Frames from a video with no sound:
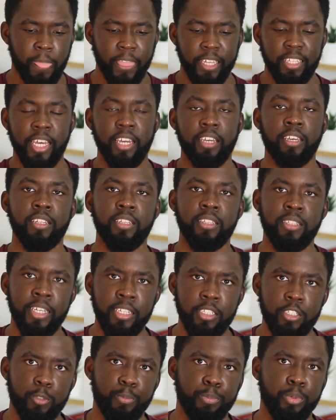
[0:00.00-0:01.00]
that
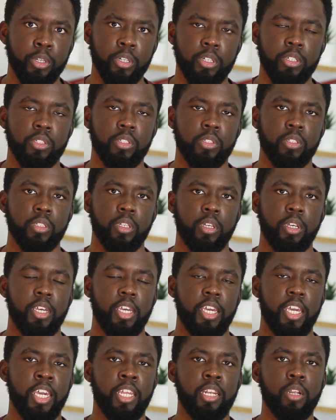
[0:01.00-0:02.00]
condense books
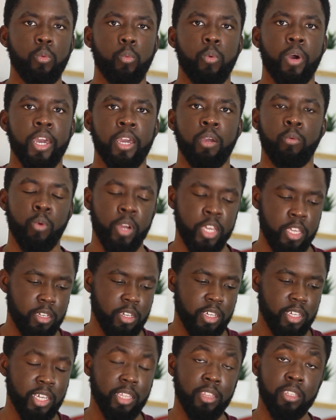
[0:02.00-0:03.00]
in a way where you
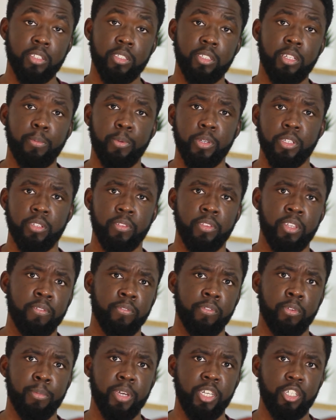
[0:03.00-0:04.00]
can get the snippets of the
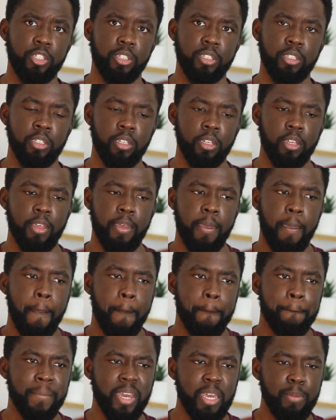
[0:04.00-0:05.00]
information.
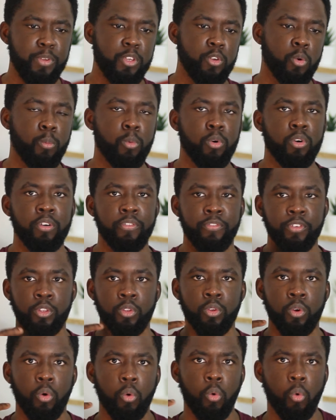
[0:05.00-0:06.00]
Maybe you're more of
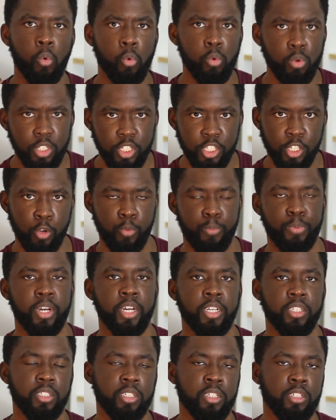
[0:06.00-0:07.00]
an audio
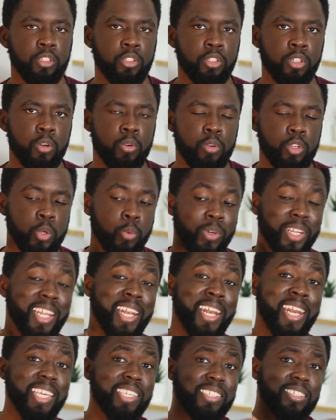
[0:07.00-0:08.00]
person, and so you want to
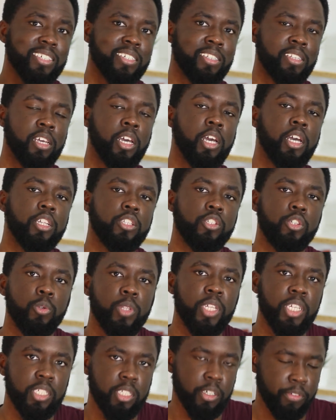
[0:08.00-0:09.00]
listen to
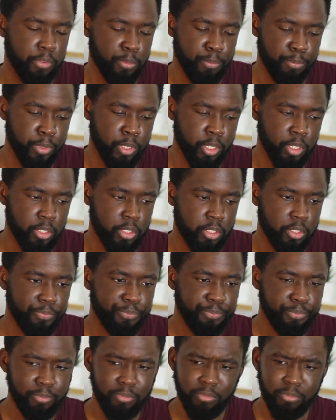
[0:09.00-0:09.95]
these different books.